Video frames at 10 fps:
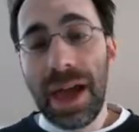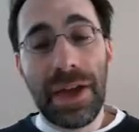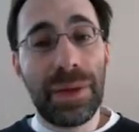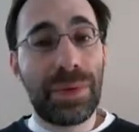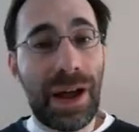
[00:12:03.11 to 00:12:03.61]

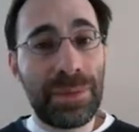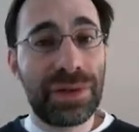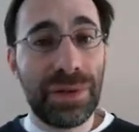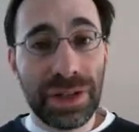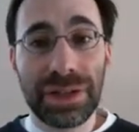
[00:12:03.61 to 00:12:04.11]
And the problems
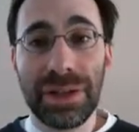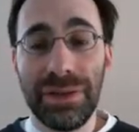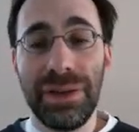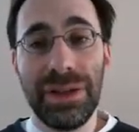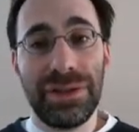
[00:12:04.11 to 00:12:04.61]
for this
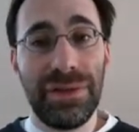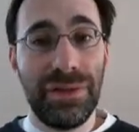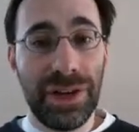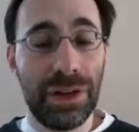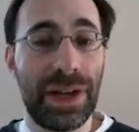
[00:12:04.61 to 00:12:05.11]

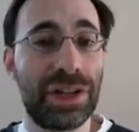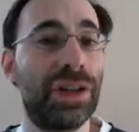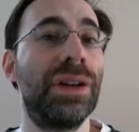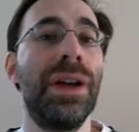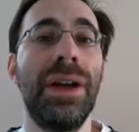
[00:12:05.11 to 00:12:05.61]
video
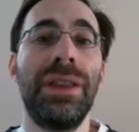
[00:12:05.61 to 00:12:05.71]
lecture,